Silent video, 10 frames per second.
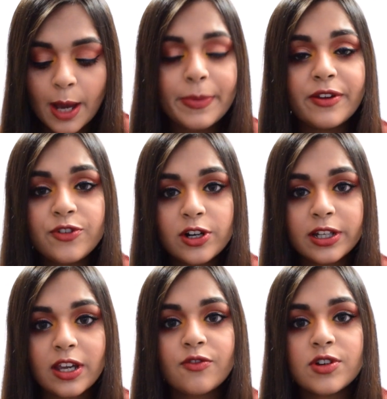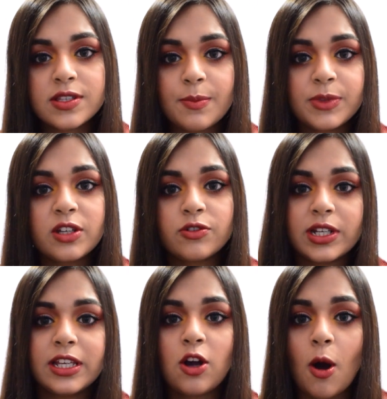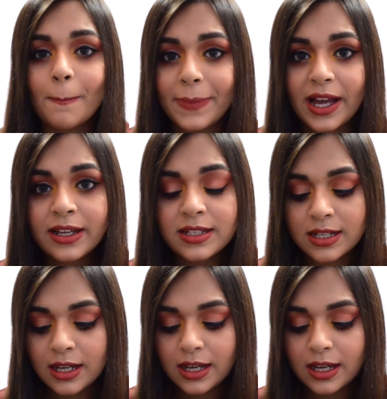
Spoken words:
But if you're looking for something really compact,